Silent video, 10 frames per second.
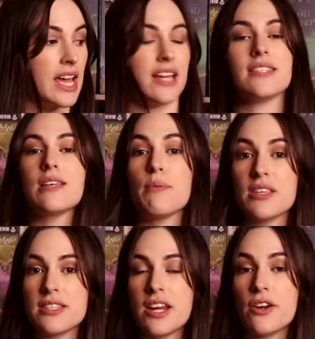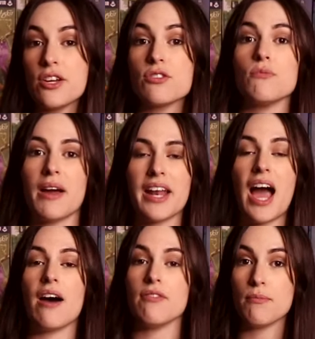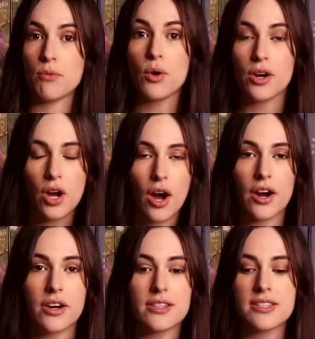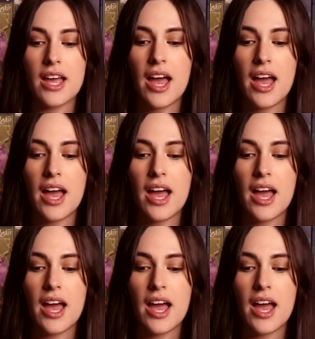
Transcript: In some of the scenarios, you might have more cards,